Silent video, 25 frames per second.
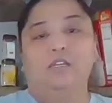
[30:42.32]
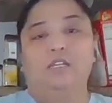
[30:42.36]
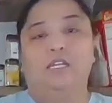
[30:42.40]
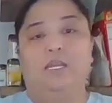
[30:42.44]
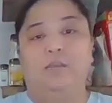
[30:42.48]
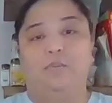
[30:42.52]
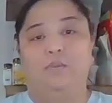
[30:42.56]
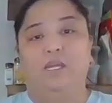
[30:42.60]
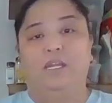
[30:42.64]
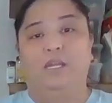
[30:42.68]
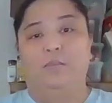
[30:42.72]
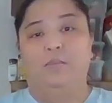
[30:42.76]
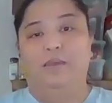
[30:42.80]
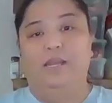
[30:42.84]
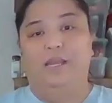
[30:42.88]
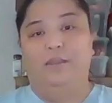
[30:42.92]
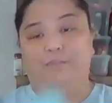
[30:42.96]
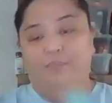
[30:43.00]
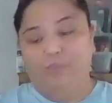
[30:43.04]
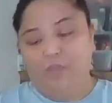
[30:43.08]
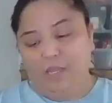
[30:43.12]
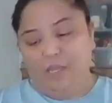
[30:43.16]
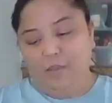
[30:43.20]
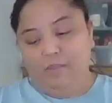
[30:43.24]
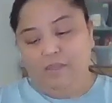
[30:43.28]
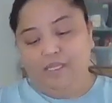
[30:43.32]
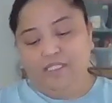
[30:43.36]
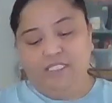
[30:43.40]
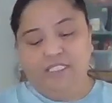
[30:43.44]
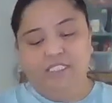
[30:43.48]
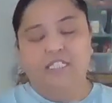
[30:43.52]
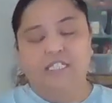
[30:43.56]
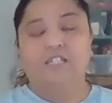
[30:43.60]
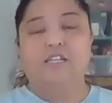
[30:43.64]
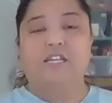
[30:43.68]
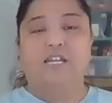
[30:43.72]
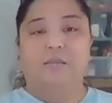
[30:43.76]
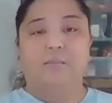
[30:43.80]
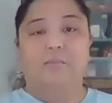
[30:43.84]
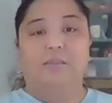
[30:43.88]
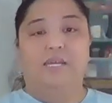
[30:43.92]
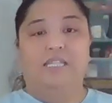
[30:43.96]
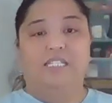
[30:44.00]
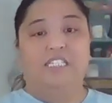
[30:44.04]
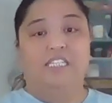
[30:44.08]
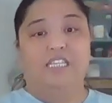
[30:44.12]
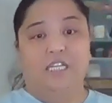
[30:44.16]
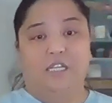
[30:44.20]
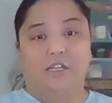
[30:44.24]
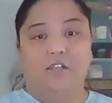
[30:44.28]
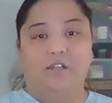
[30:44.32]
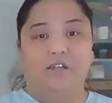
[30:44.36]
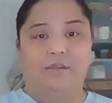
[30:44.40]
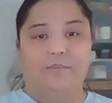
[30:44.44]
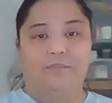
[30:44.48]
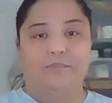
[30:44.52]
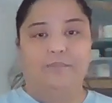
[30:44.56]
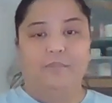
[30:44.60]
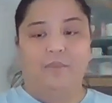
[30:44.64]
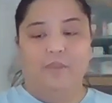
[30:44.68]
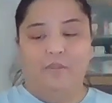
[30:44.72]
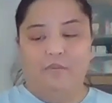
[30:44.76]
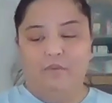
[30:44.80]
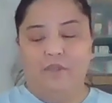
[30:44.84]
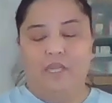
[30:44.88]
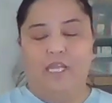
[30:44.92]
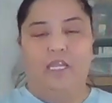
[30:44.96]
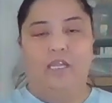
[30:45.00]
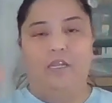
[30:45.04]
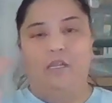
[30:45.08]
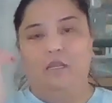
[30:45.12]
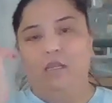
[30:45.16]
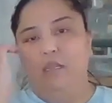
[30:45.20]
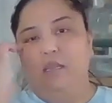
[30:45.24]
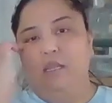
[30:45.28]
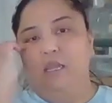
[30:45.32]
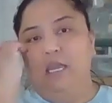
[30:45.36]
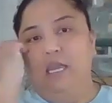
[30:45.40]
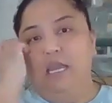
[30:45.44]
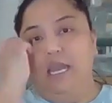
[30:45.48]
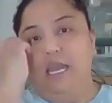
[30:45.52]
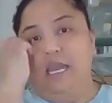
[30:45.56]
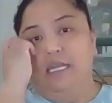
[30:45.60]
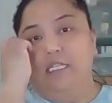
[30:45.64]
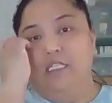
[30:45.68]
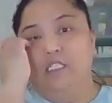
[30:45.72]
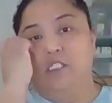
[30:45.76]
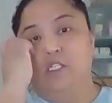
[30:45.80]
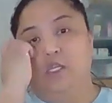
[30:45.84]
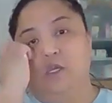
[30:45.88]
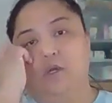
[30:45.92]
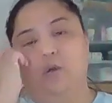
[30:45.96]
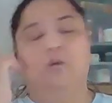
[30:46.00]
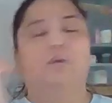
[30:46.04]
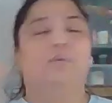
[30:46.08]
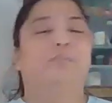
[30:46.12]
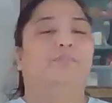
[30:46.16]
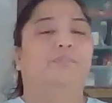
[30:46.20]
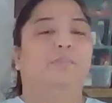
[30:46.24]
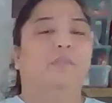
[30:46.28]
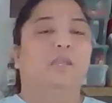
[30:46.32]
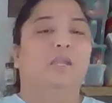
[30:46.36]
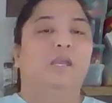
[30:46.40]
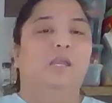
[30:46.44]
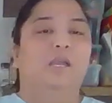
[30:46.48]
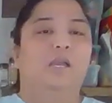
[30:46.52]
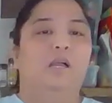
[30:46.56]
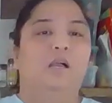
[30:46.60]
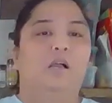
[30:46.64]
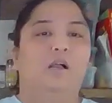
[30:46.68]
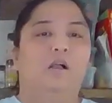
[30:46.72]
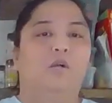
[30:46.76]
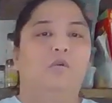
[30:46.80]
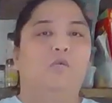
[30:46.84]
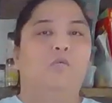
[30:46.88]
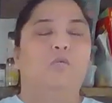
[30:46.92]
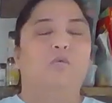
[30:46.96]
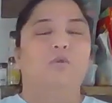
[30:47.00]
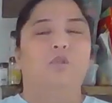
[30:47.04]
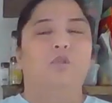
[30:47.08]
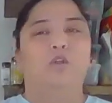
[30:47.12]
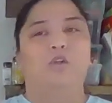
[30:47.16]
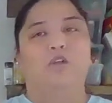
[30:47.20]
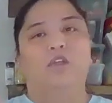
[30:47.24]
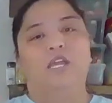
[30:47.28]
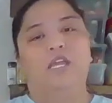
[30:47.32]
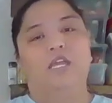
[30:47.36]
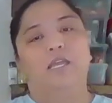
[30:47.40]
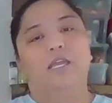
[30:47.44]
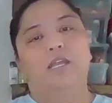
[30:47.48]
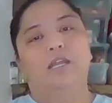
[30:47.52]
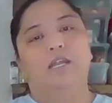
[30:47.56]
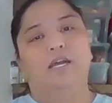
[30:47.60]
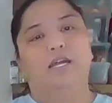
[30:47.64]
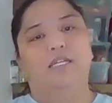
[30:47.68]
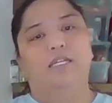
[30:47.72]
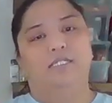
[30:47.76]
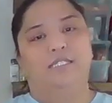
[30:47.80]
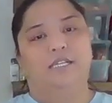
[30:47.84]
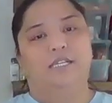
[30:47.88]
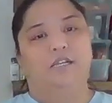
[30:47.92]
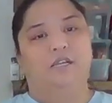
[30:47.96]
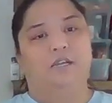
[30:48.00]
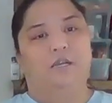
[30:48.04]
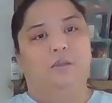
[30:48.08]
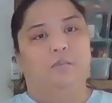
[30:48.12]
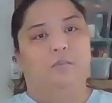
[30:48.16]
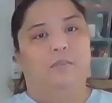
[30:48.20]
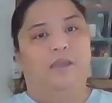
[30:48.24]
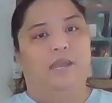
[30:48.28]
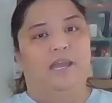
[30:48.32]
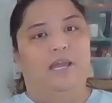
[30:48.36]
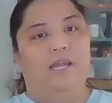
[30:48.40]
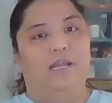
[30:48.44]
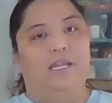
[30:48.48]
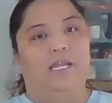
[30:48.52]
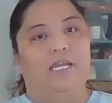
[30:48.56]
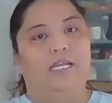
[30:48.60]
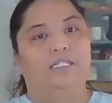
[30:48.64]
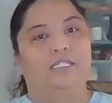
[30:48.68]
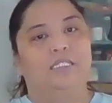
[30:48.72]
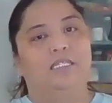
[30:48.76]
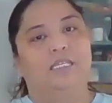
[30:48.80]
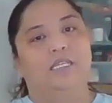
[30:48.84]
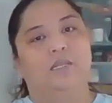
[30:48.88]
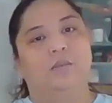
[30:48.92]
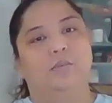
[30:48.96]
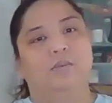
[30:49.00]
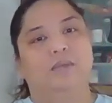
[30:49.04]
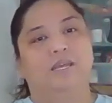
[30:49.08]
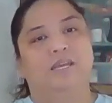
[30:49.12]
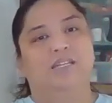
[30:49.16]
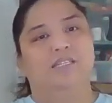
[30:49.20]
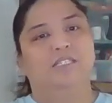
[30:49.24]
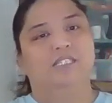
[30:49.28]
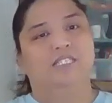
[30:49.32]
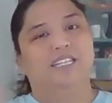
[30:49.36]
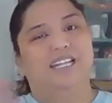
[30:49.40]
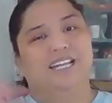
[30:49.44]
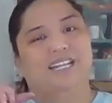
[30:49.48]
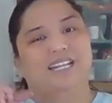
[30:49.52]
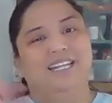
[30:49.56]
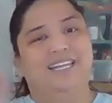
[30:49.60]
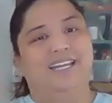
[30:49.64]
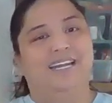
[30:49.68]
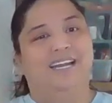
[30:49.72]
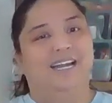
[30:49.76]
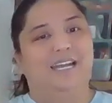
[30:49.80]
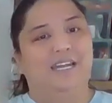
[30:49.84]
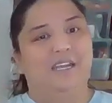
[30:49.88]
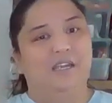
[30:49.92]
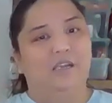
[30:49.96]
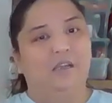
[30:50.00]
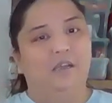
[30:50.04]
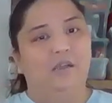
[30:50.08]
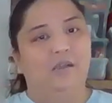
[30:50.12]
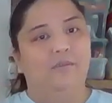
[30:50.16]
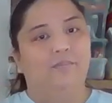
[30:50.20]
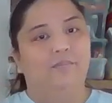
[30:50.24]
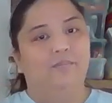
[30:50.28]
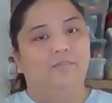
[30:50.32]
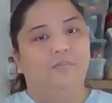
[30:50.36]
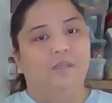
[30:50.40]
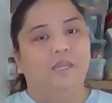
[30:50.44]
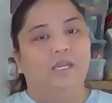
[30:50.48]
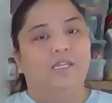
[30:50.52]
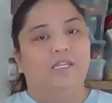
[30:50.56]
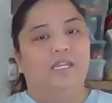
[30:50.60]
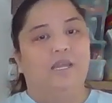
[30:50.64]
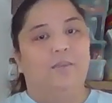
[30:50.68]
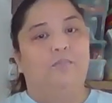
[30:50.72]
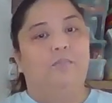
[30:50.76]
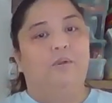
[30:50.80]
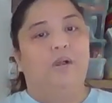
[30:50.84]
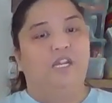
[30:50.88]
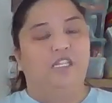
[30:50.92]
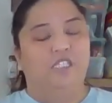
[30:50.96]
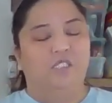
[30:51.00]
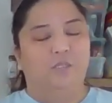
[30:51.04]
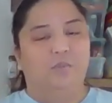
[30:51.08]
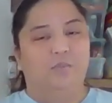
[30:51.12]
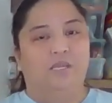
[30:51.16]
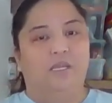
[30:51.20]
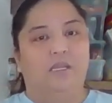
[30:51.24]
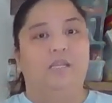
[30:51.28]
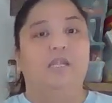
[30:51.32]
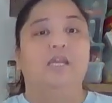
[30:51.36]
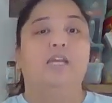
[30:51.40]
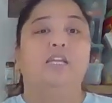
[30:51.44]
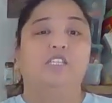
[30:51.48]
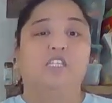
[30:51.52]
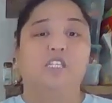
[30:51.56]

Keep that in mind. Because the silicone mat's thicker, right? And so your heat at a silicone mat is going to be a slightly higher than parchment.